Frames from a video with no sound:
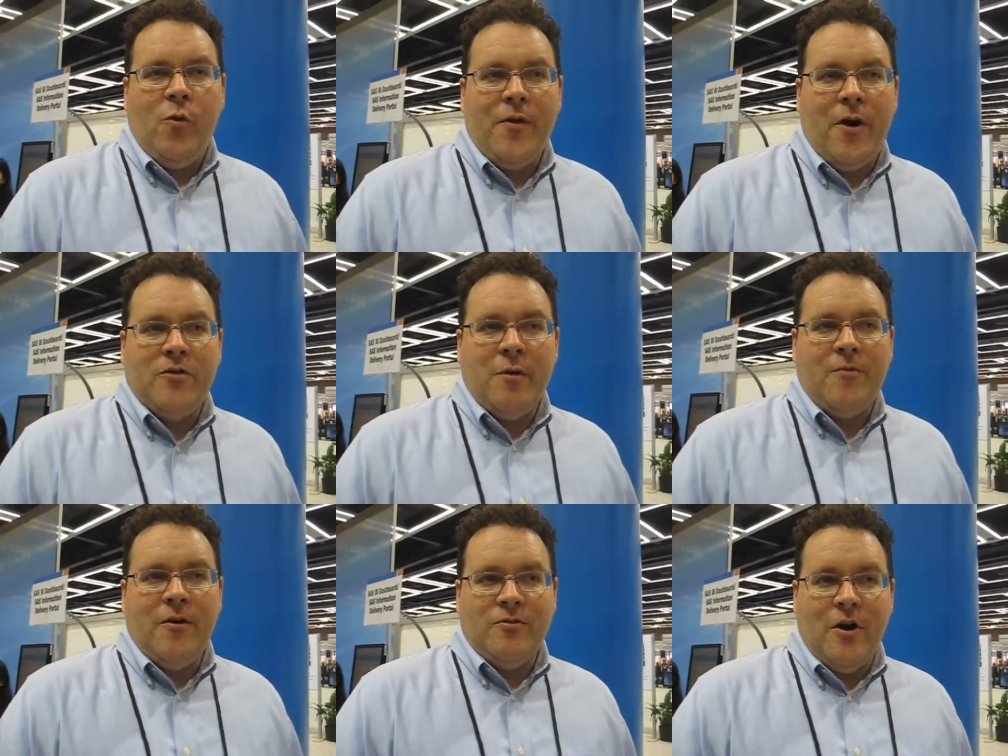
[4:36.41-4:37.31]
with our
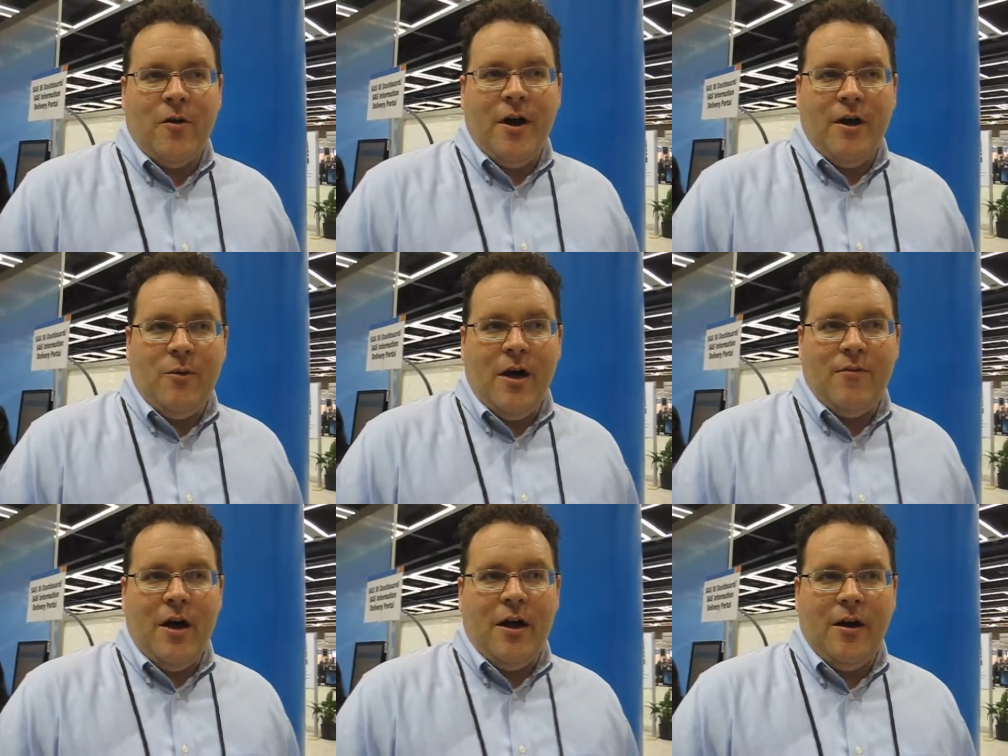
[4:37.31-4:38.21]
smartphones already,
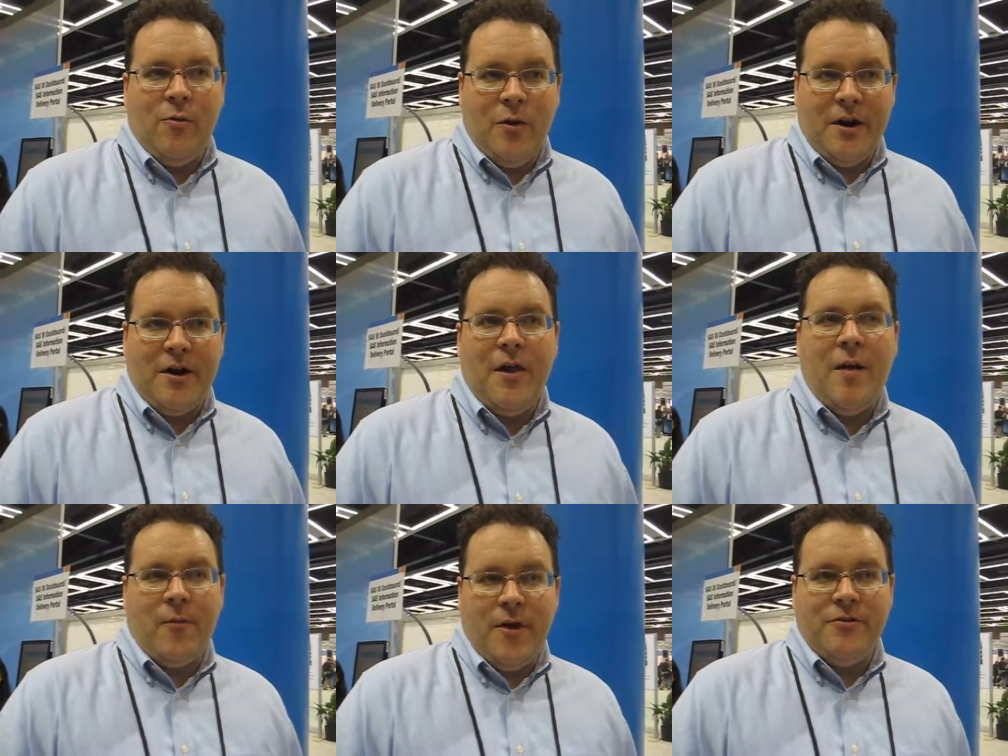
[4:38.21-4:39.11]
we're looking at
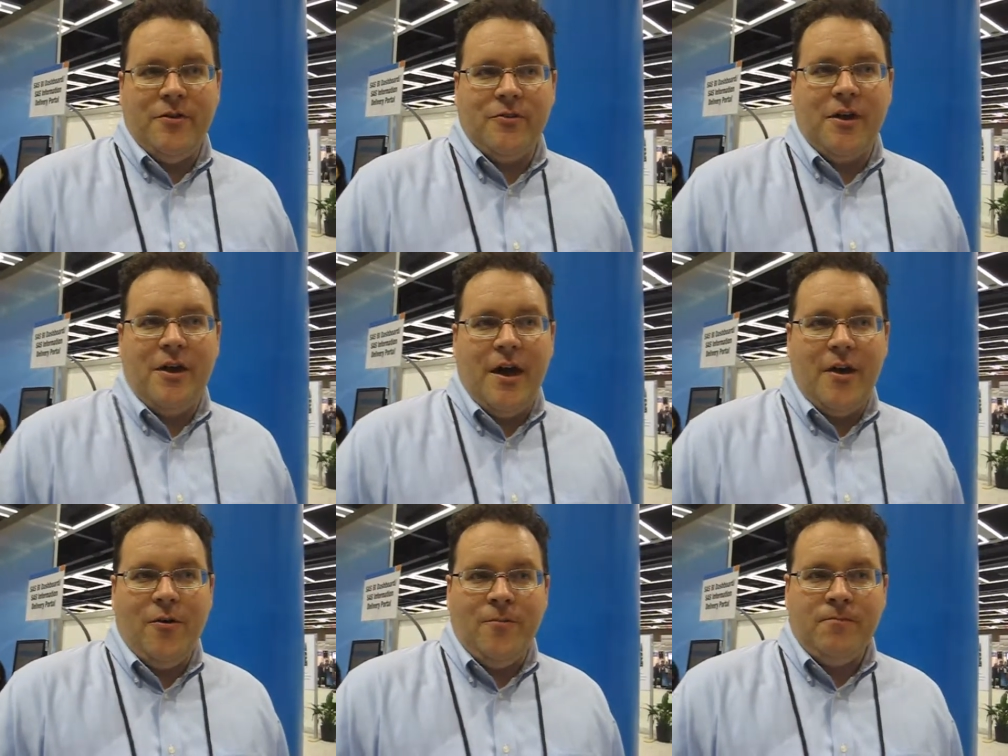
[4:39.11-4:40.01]
collaboration as a key angle.